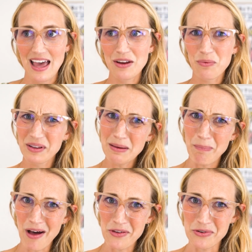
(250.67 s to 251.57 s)
And it really
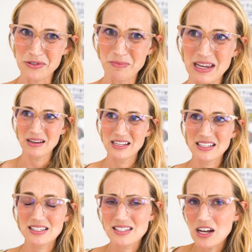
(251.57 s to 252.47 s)
bothers me because
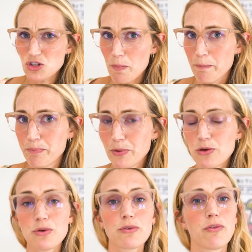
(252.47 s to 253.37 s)
it's such a
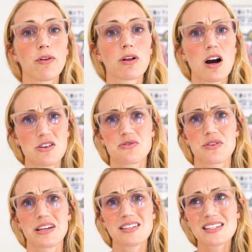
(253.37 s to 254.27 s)
beautiful
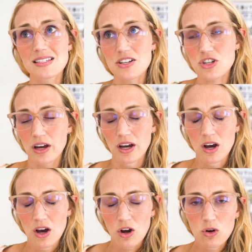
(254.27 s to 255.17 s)
country. This is such a
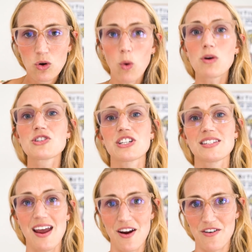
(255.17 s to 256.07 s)

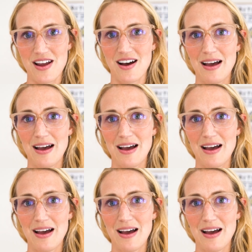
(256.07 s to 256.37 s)
gorgeous area.